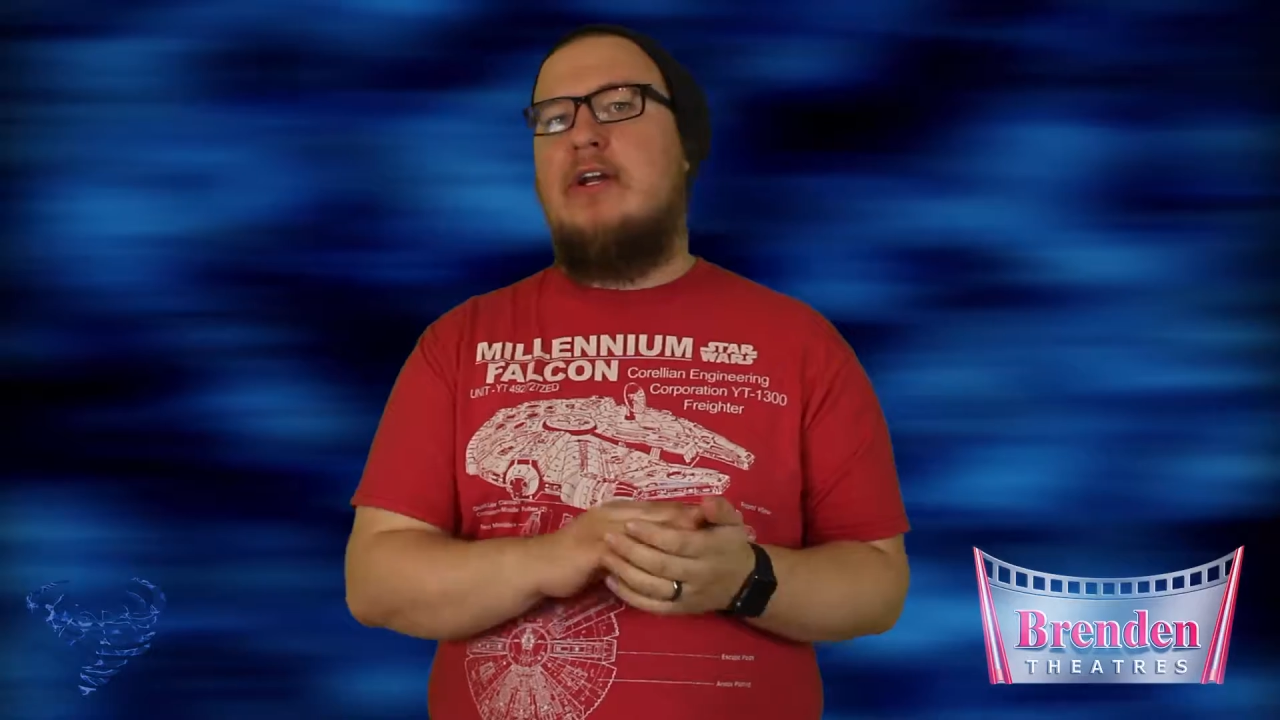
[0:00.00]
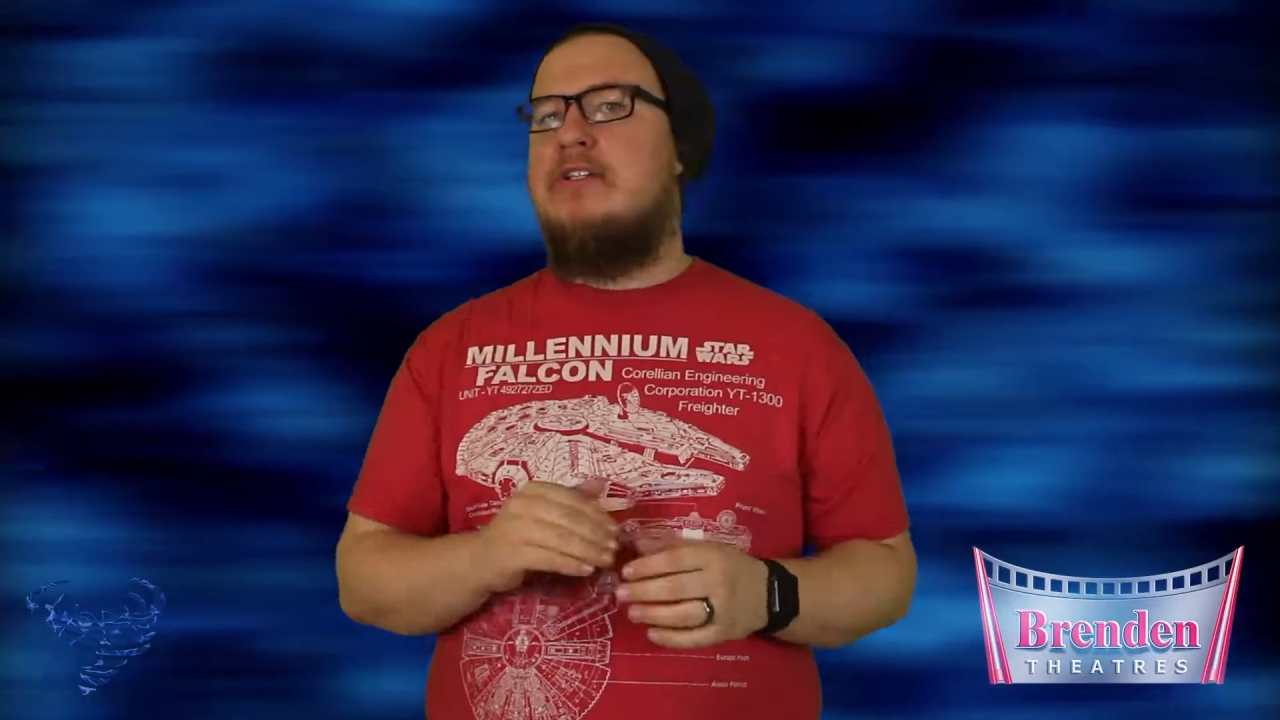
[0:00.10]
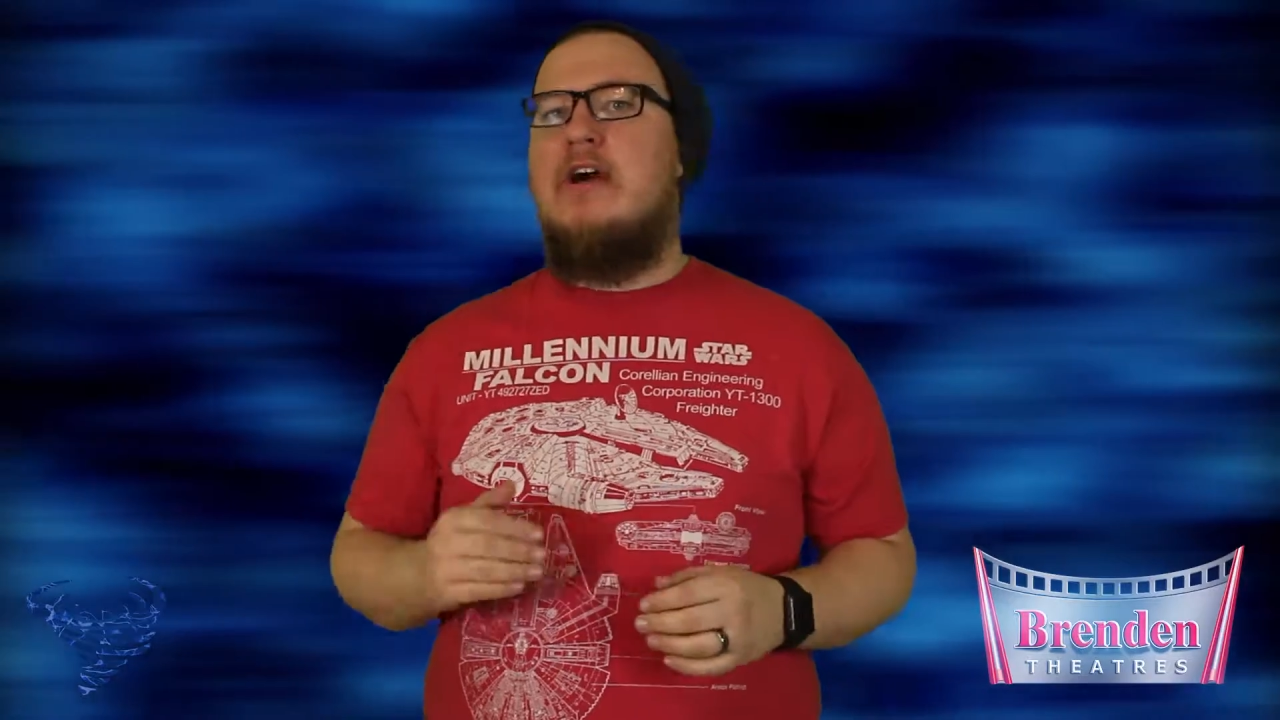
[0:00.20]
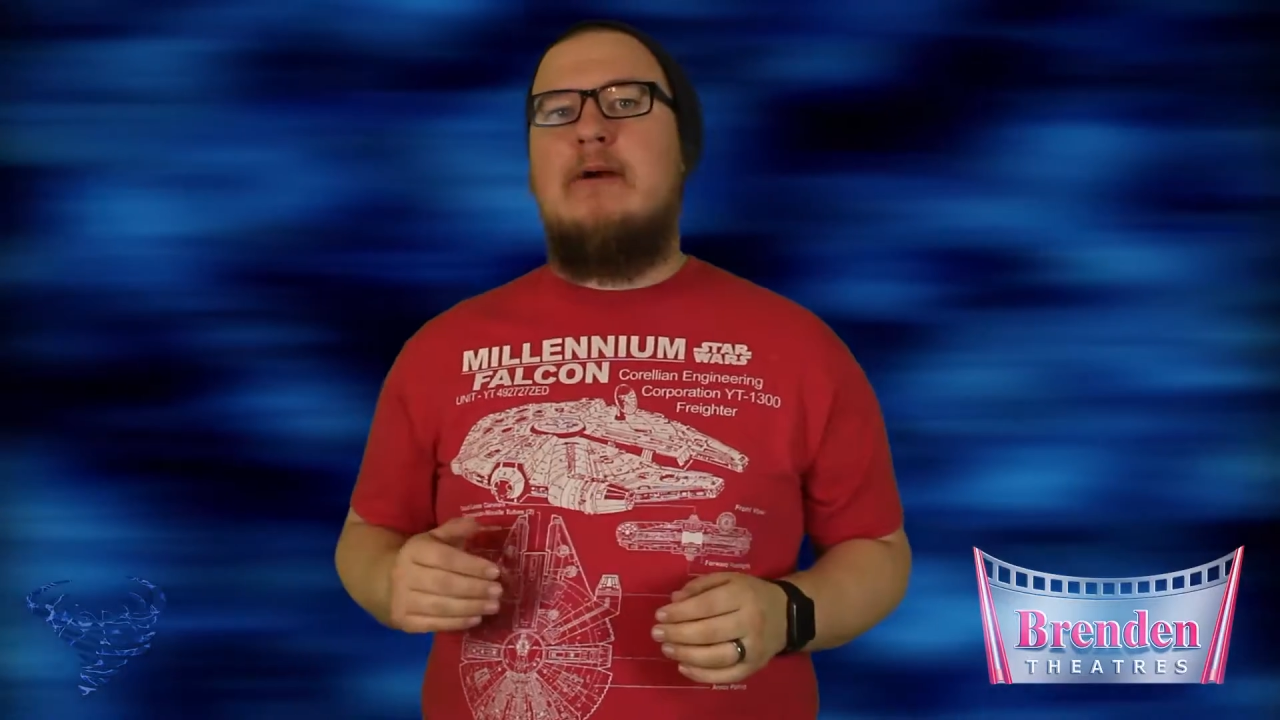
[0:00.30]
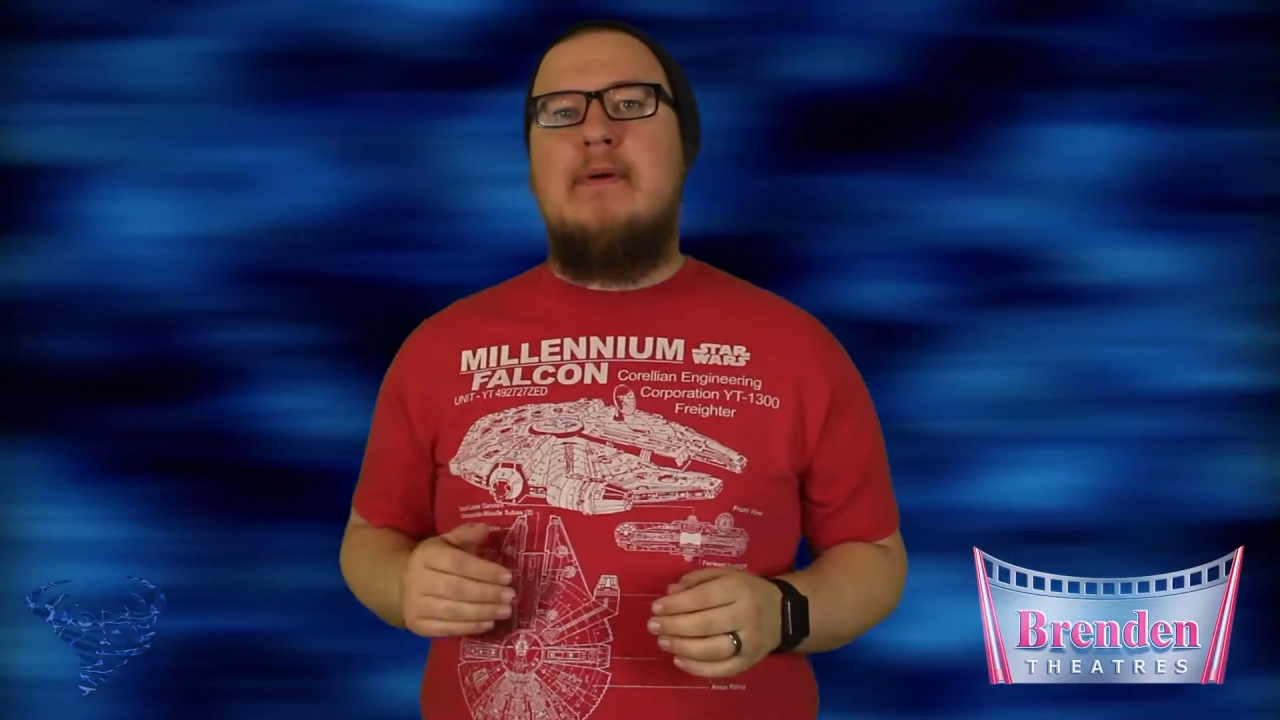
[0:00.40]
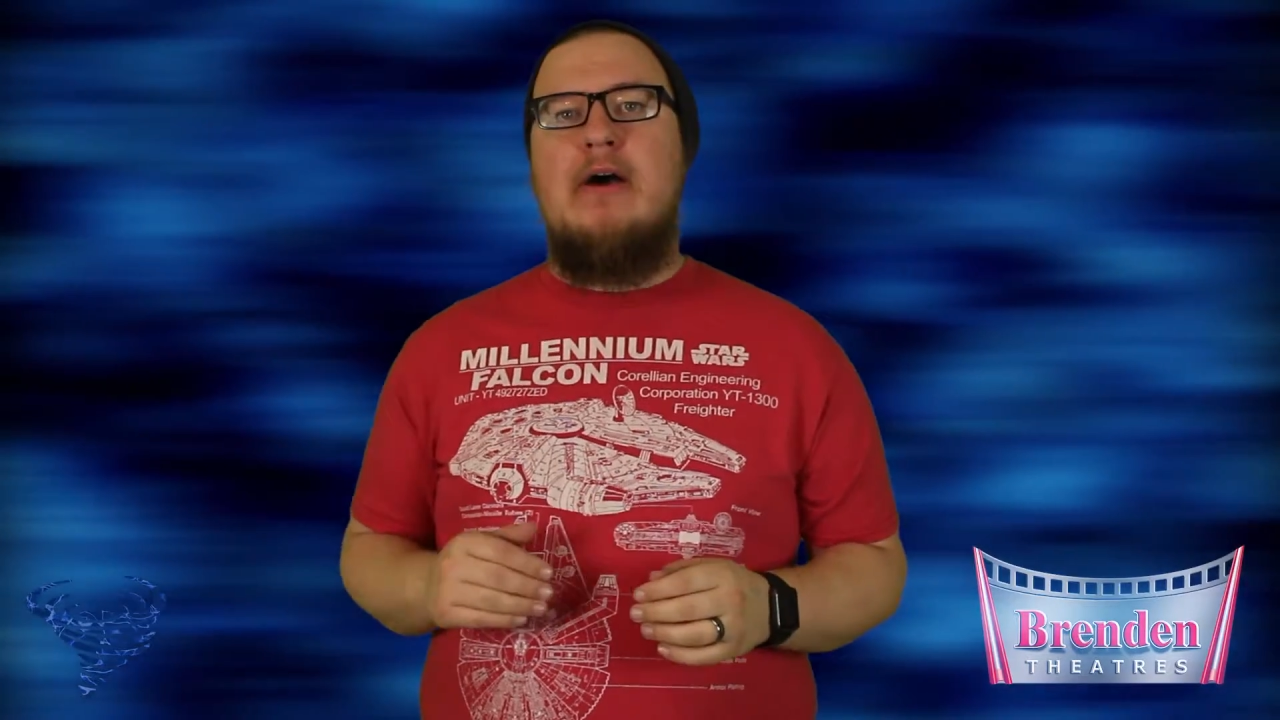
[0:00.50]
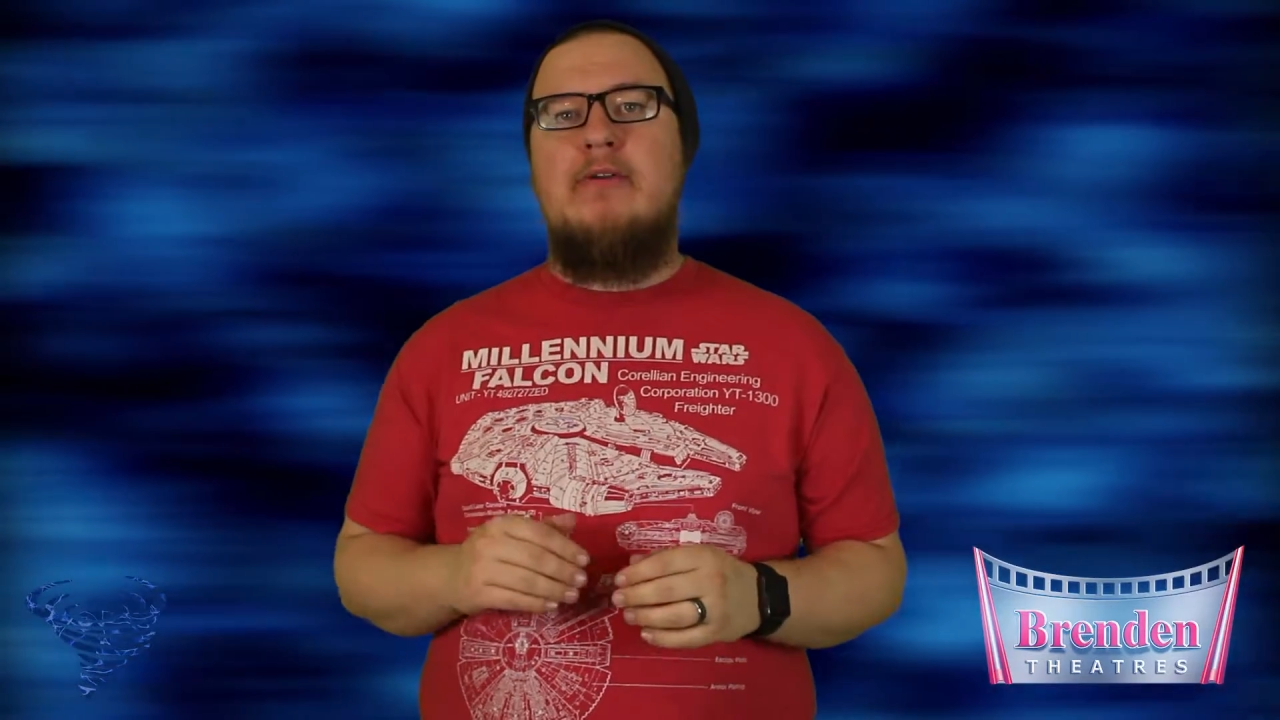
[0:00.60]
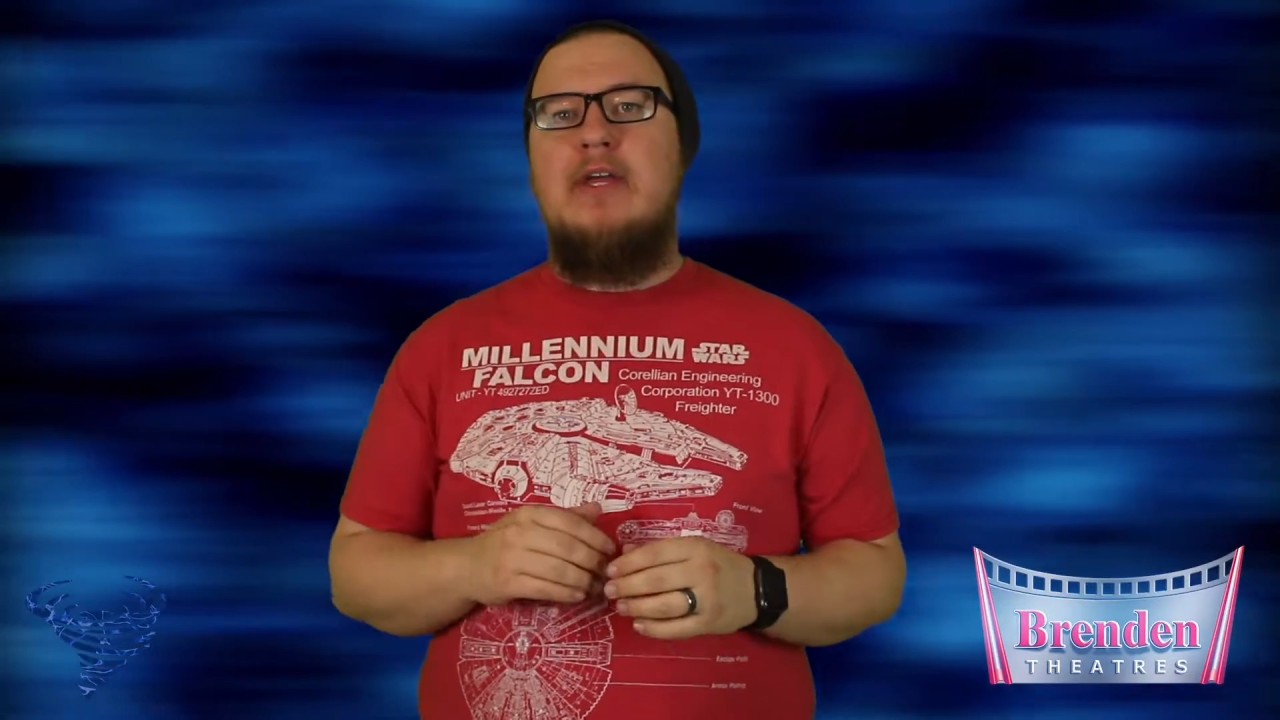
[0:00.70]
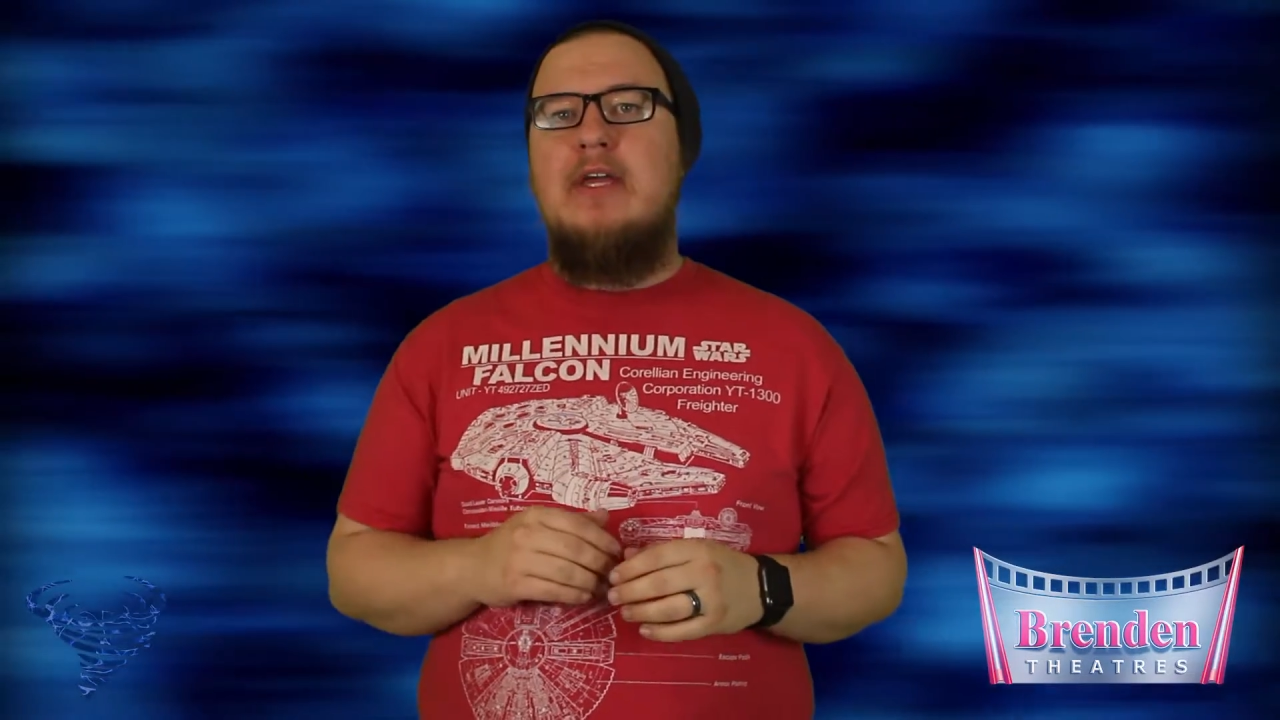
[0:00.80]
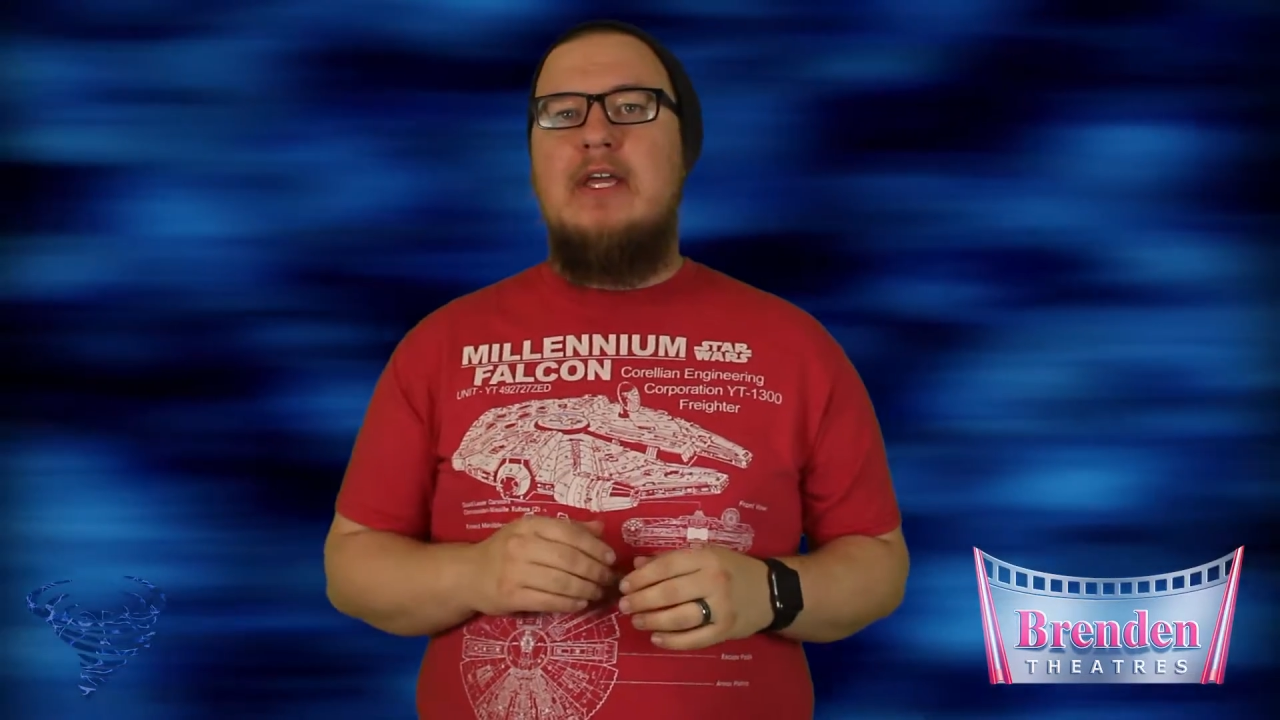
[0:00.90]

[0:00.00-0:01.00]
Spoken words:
going to talk about